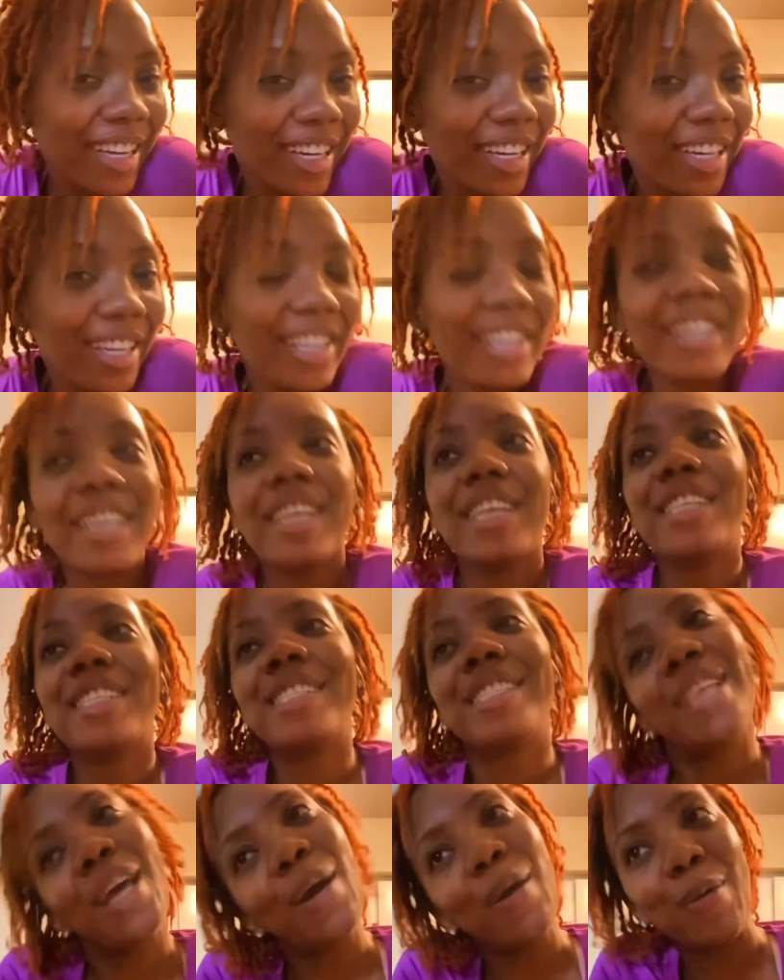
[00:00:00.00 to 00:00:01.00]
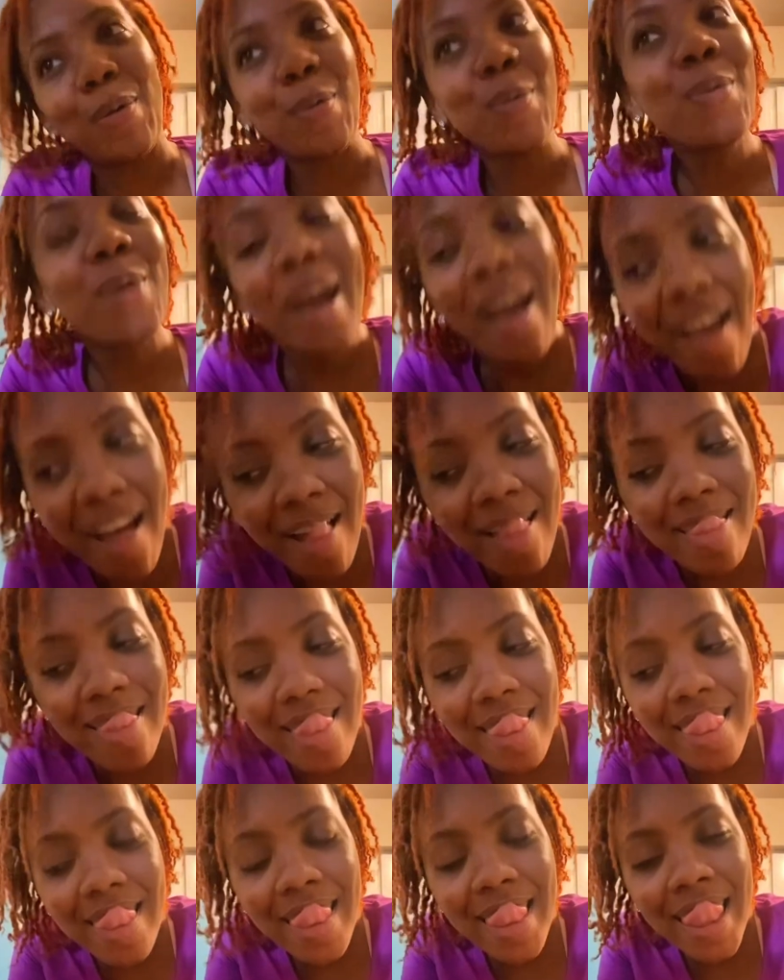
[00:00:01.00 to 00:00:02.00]
Duh. So,
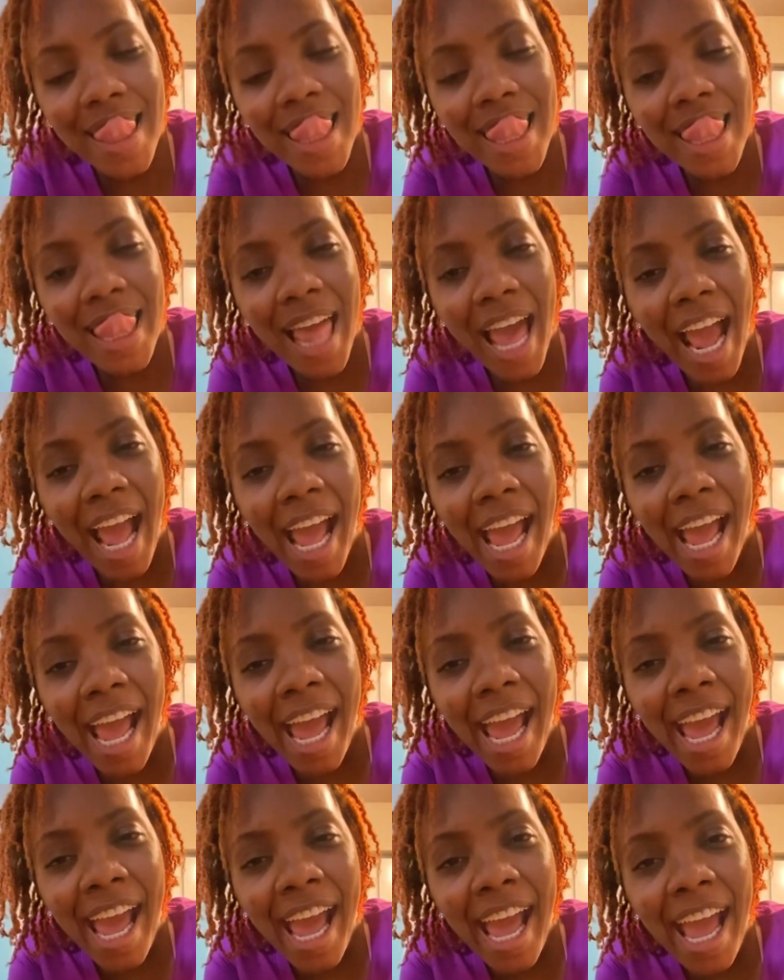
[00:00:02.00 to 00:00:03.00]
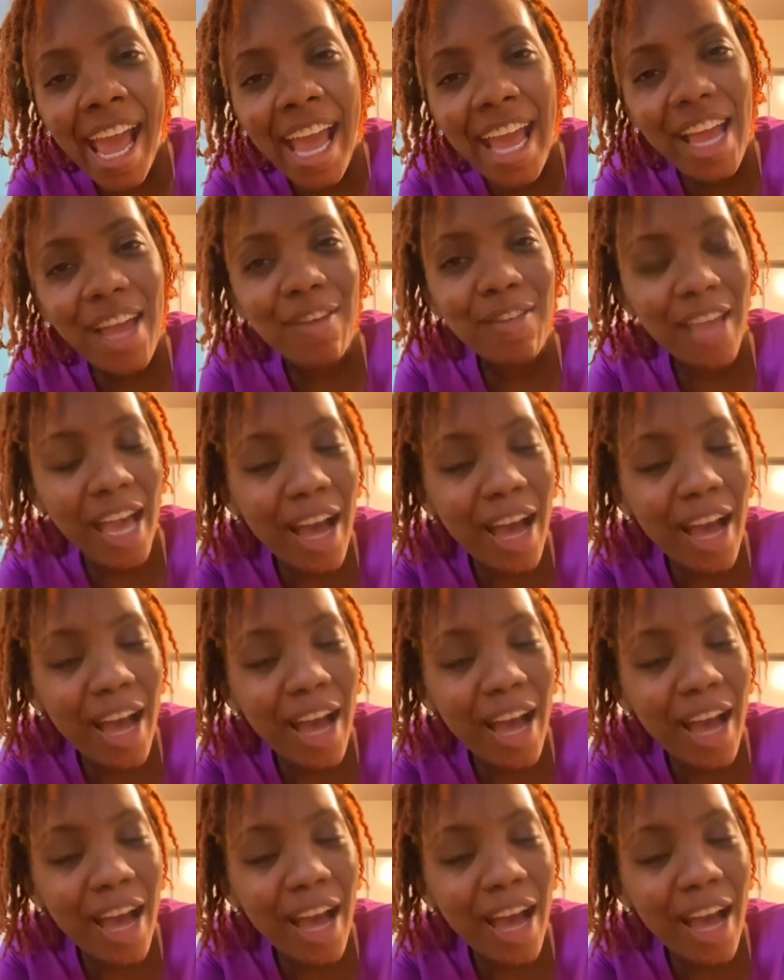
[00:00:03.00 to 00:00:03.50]
if